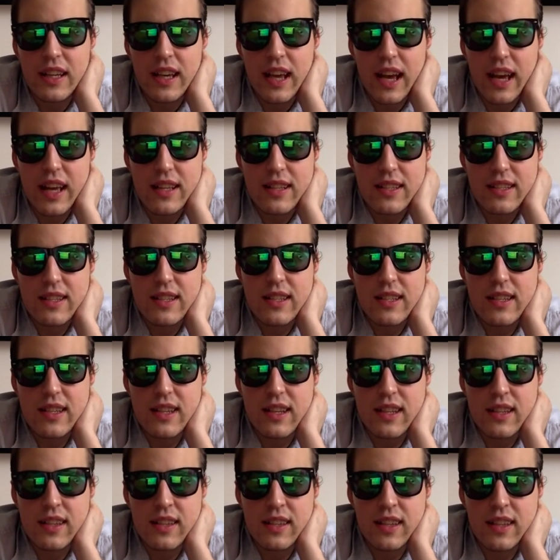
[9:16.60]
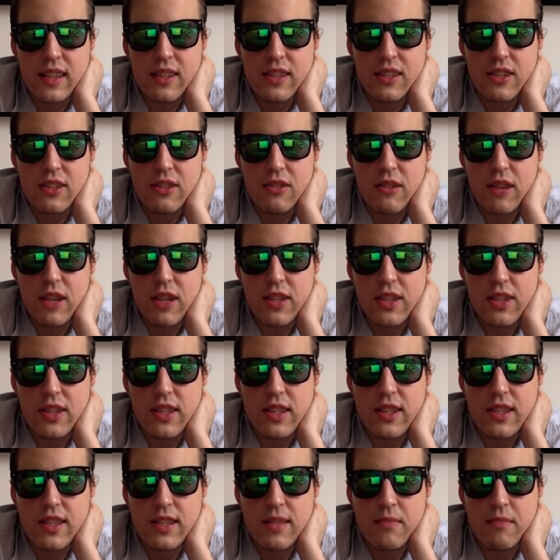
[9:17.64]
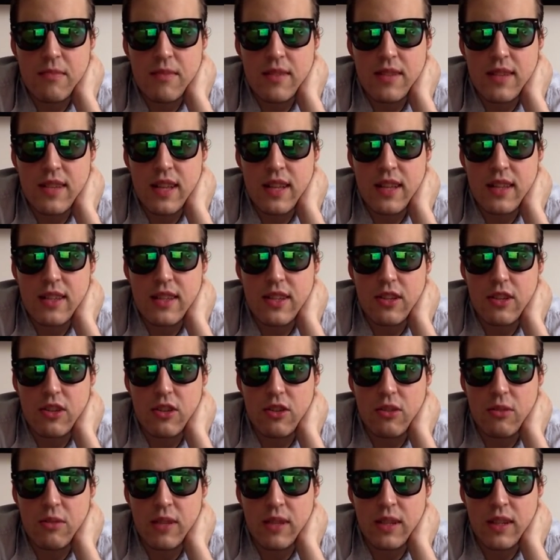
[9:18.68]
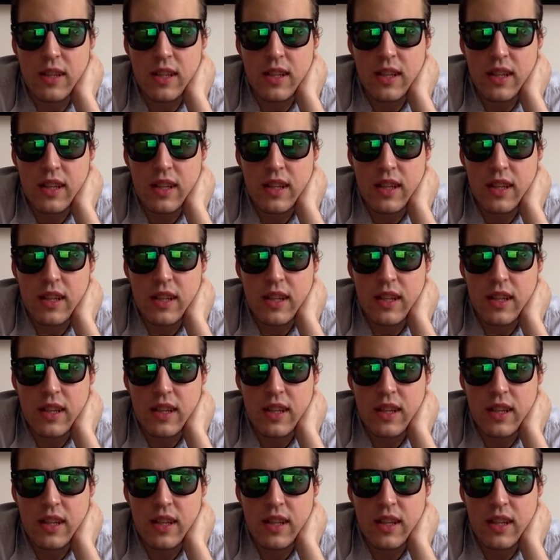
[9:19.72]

as uh, Natsu actually sends the human,